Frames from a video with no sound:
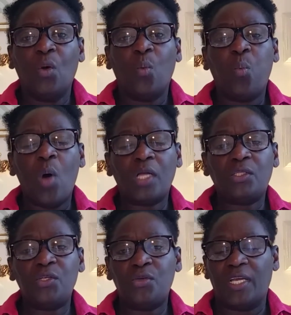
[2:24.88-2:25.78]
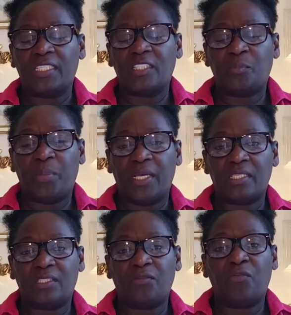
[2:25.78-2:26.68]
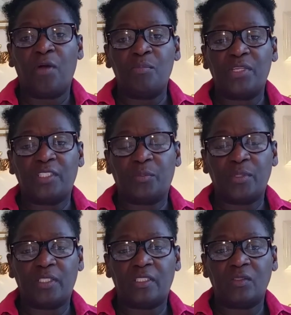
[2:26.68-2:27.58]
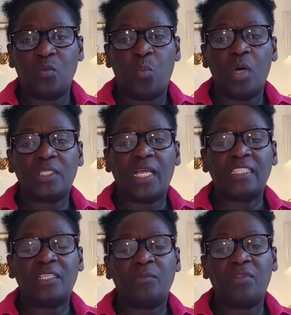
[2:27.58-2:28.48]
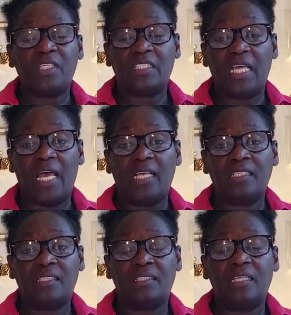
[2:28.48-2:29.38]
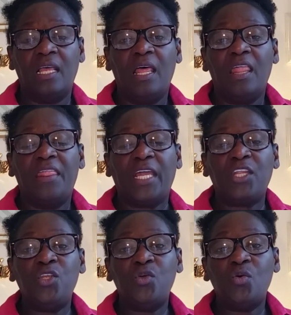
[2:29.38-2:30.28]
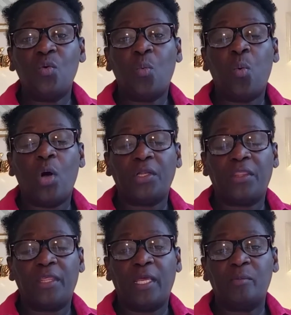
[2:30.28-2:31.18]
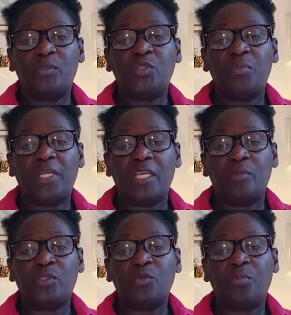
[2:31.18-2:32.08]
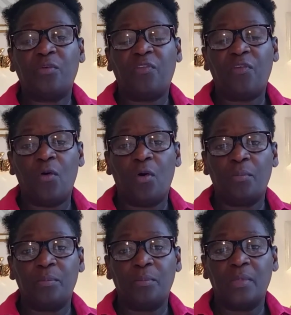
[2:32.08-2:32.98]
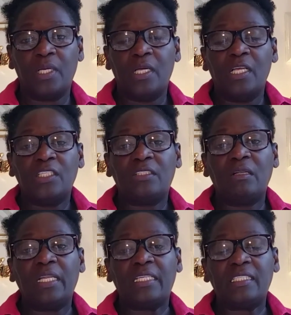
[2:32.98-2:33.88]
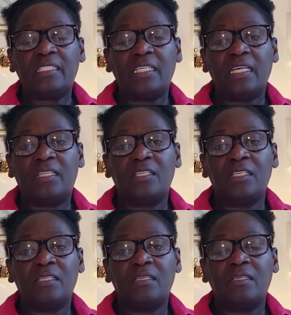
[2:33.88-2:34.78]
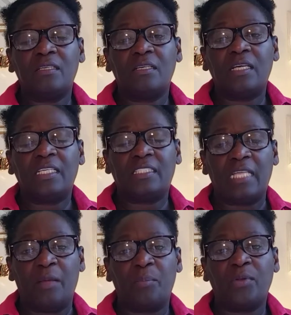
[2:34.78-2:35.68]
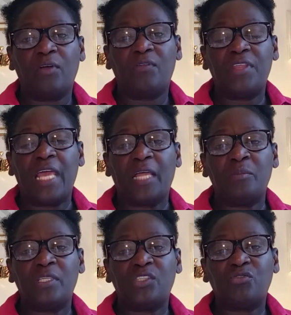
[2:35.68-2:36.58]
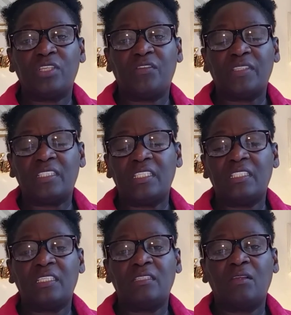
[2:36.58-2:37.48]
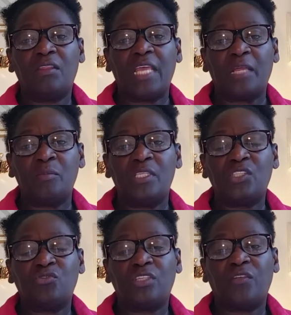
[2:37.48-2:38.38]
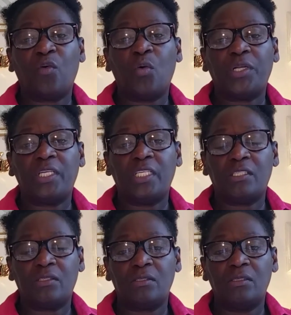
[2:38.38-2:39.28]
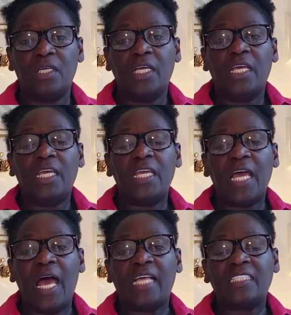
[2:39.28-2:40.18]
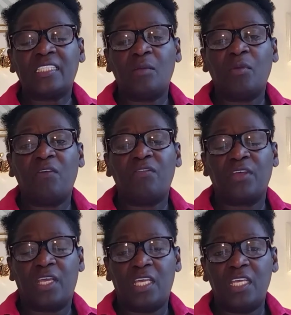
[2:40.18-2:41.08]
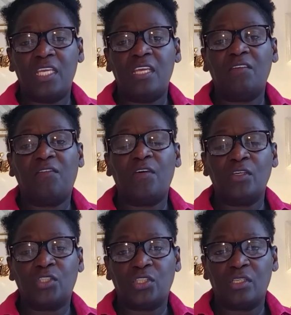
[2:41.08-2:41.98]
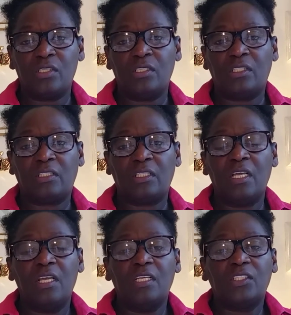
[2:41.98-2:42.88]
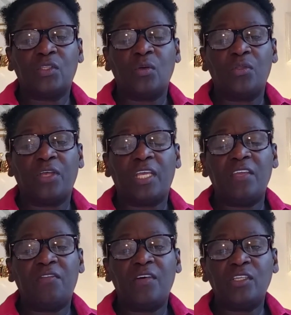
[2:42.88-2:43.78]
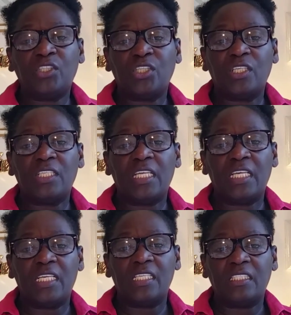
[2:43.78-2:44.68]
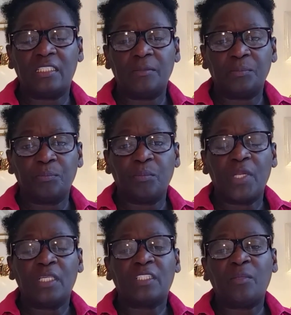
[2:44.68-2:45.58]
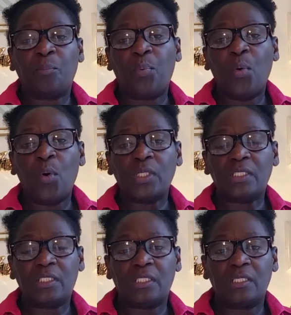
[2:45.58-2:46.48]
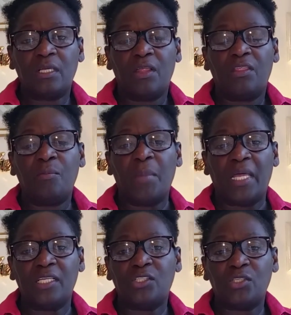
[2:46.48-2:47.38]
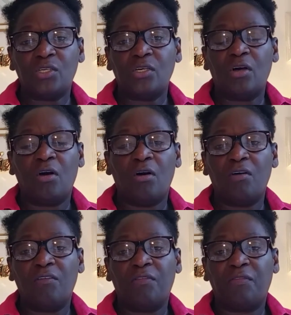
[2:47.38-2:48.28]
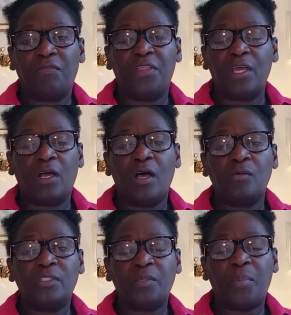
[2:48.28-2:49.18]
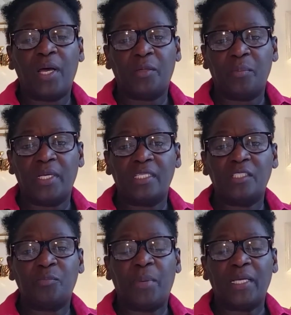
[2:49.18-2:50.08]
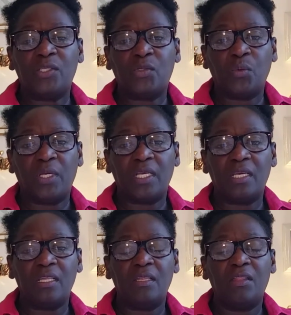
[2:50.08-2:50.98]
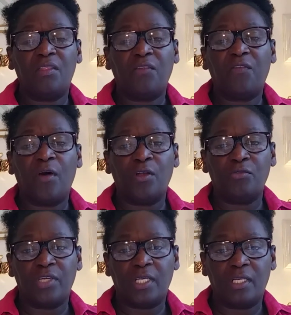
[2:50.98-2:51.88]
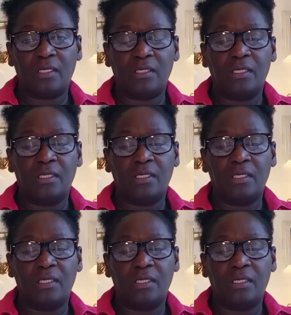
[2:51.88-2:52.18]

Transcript: What do you expect from this person? What are some of the tasks that you want them to be able to perform? So let us take the example of the administrative assistant or the administrative coordinator. Here are some of the key functions. So the key function is support the manager of the accounts department by doing the following: